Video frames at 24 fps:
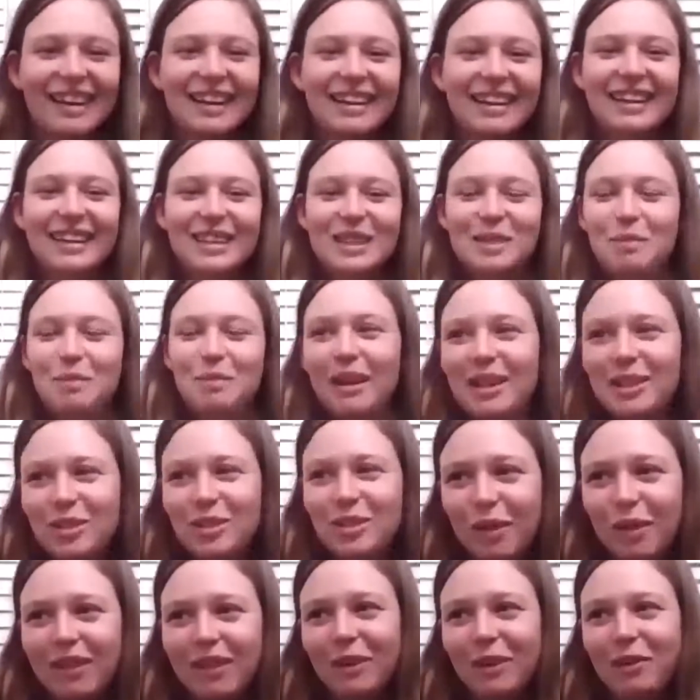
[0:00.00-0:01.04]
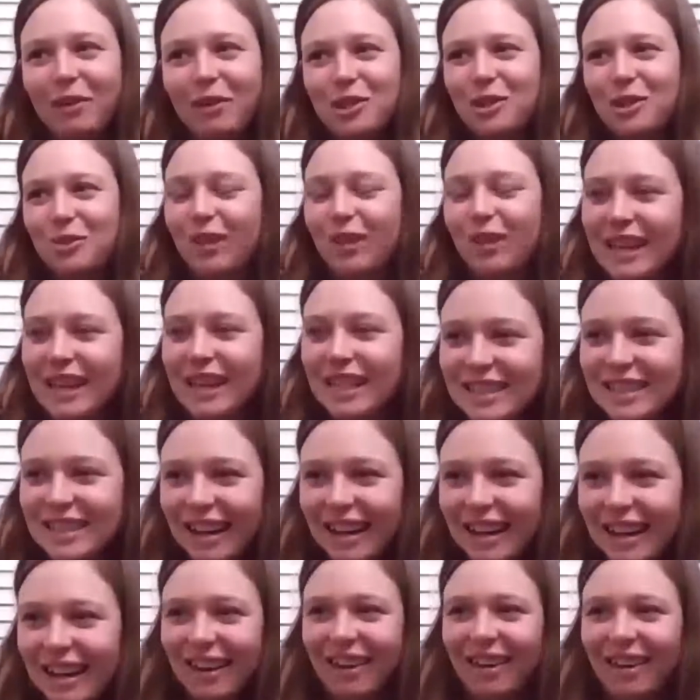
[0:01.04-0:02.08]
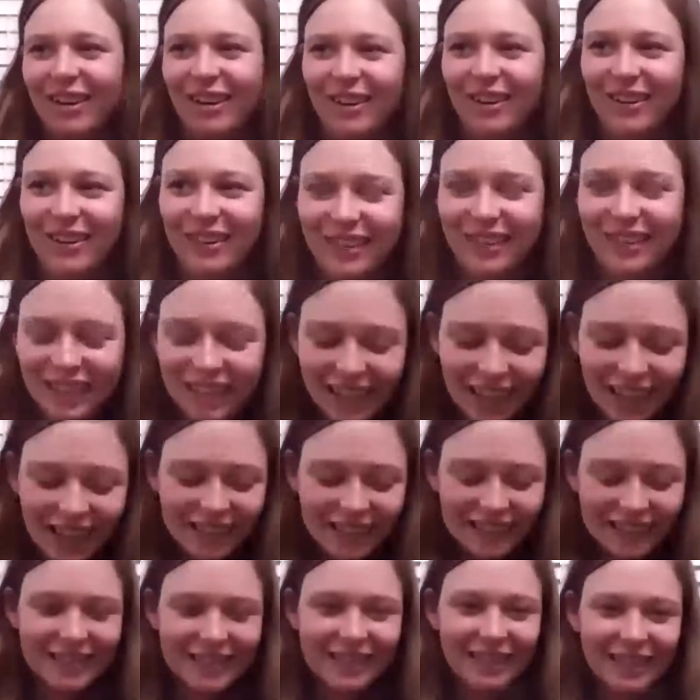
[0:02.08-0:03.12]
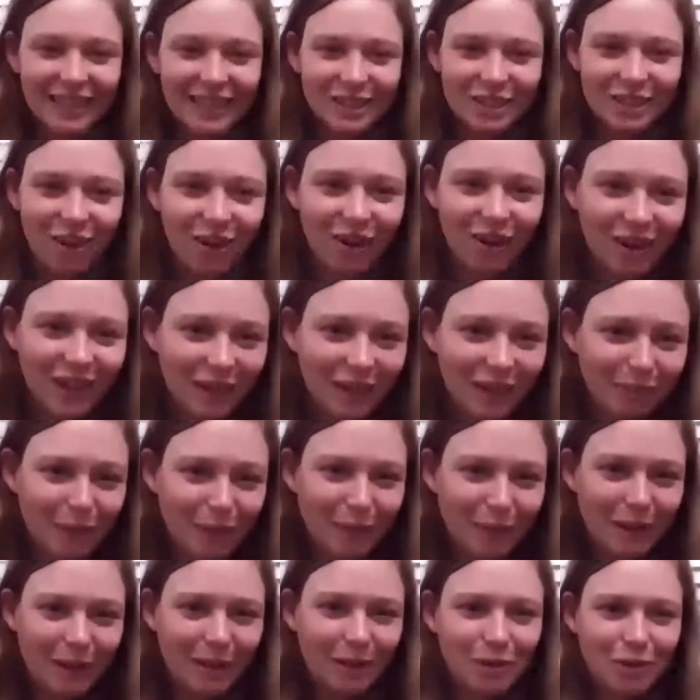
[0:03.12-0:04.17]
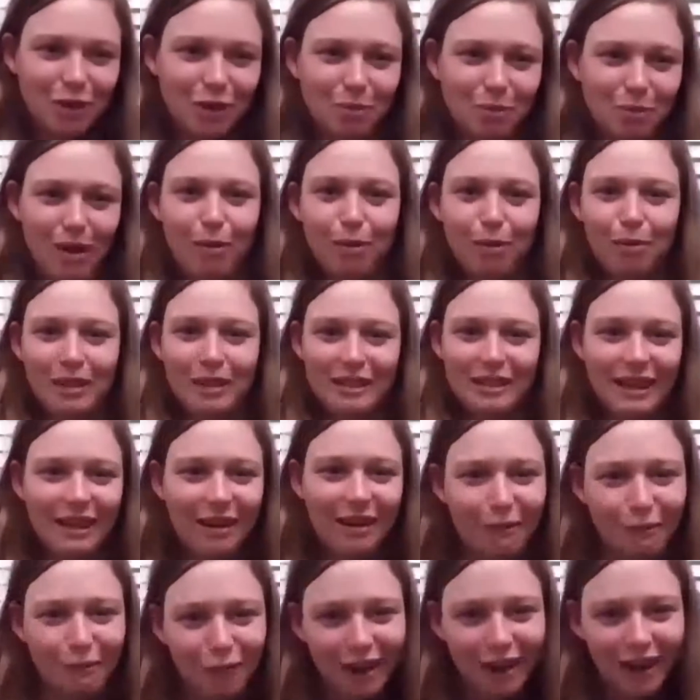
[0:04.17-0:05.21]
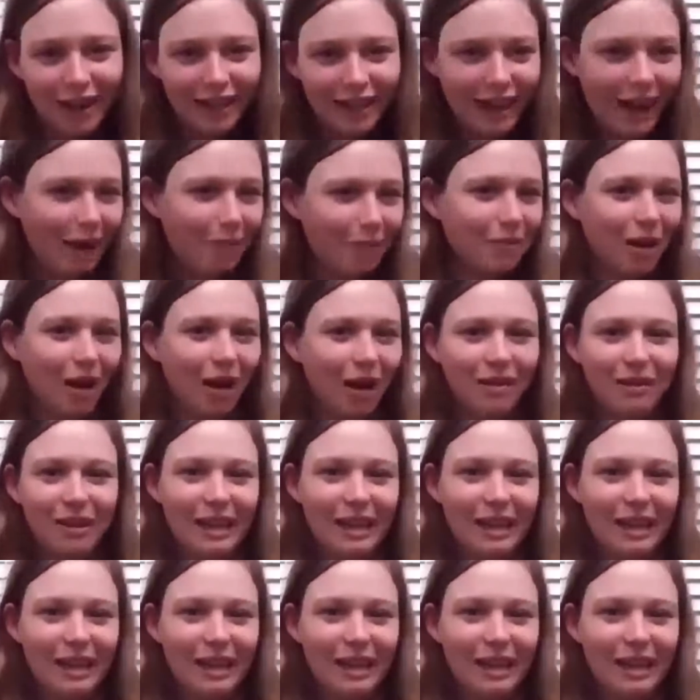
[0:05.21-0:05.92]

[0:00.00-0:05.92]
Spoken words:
and I explained to him that there was a race and I got hurt and it's getting dark and my parents are probably terrified and